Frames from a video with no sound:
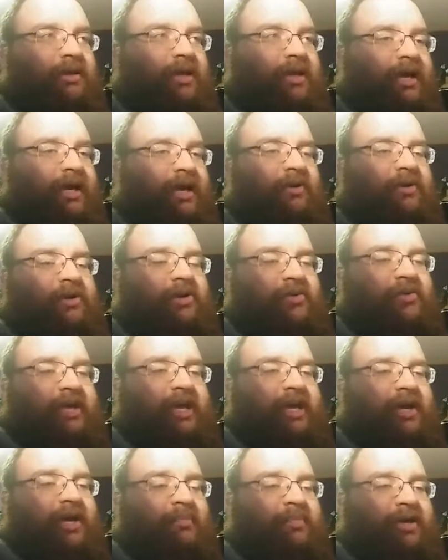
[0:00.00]
I don't know
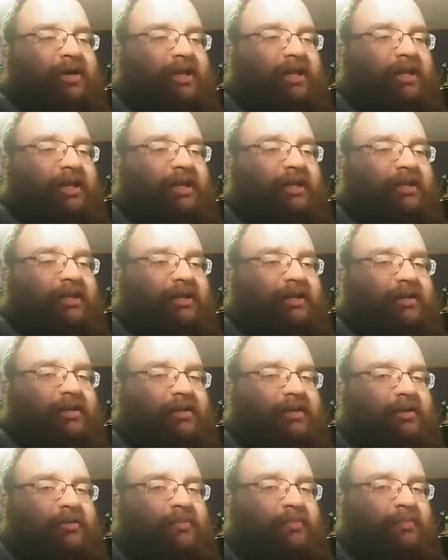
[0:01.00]
that, but
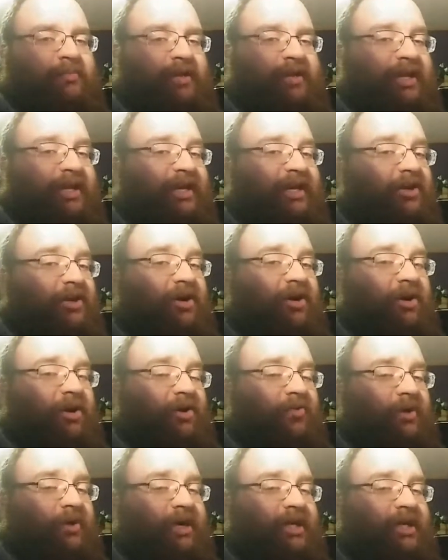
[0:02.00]
like card
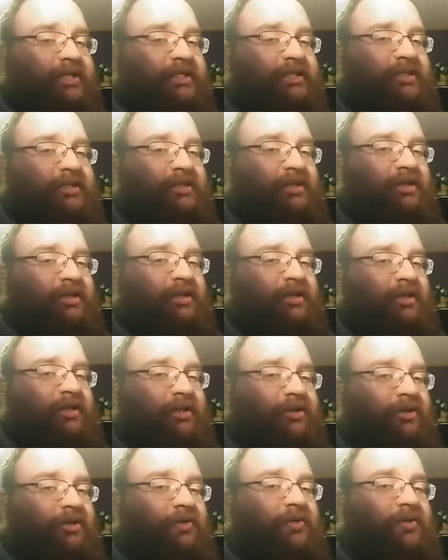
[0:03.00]
wise,
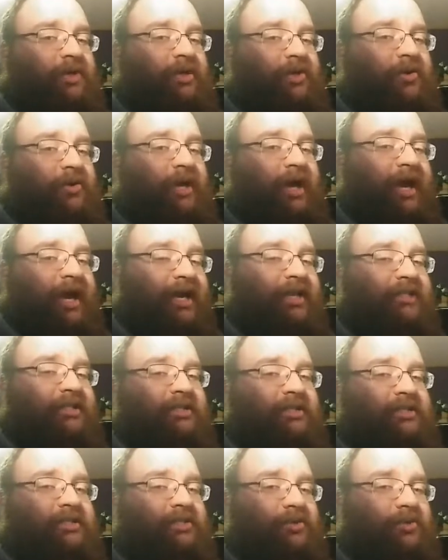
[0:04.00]
Yu-Gi-Oh
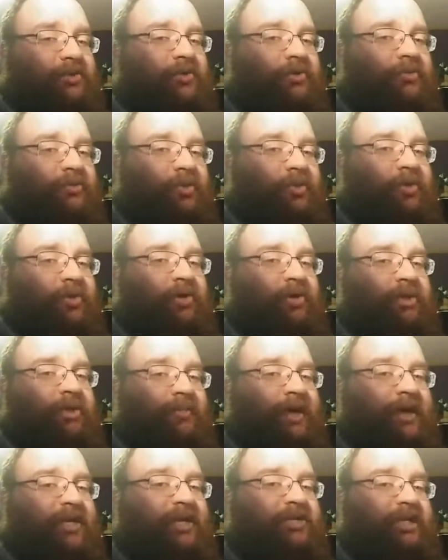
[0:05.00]
has sold more than
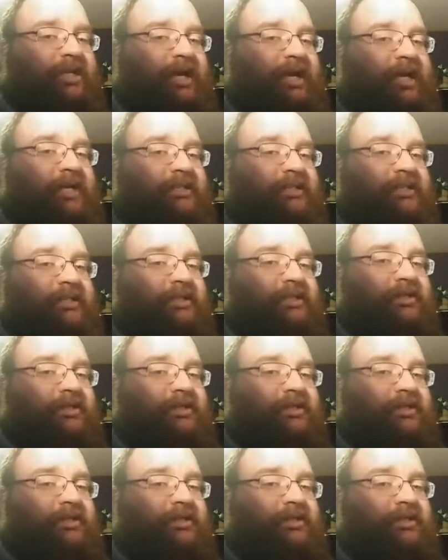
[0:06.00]
Magic has.